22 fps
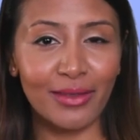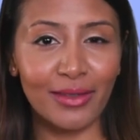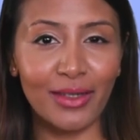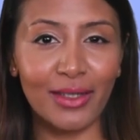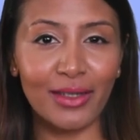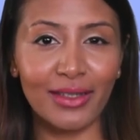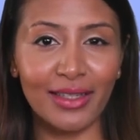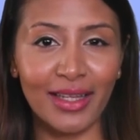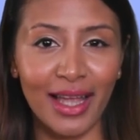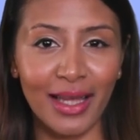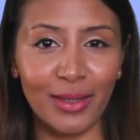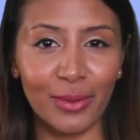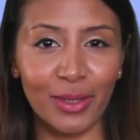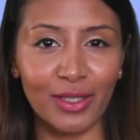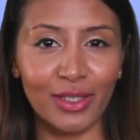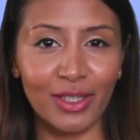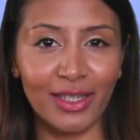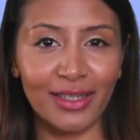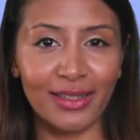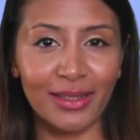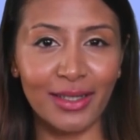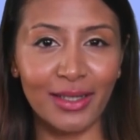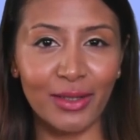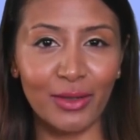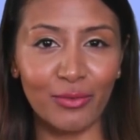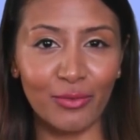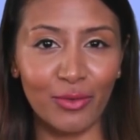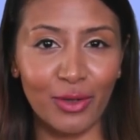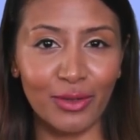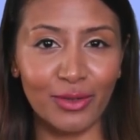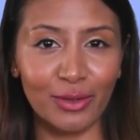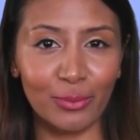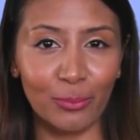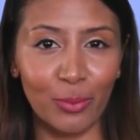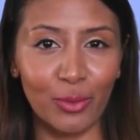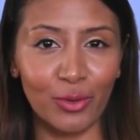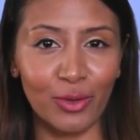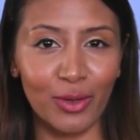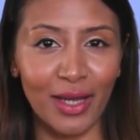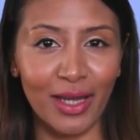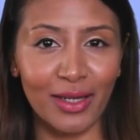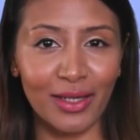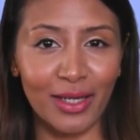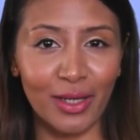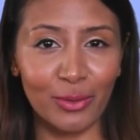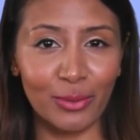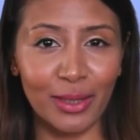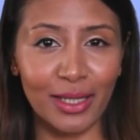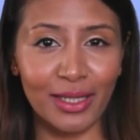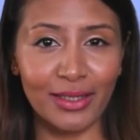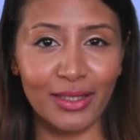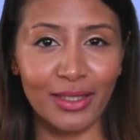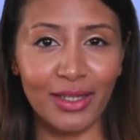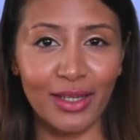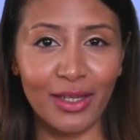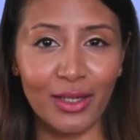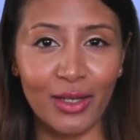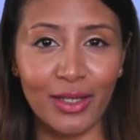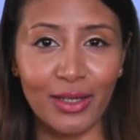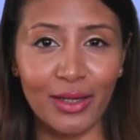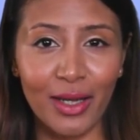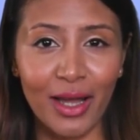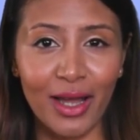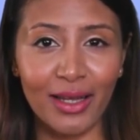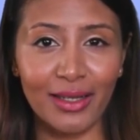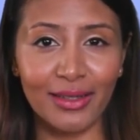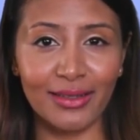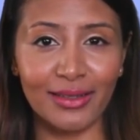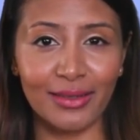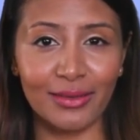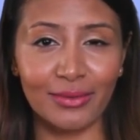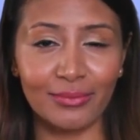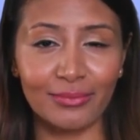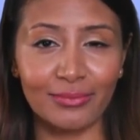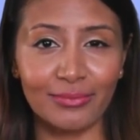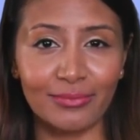This damage is irreversible and can lead to hearing loss.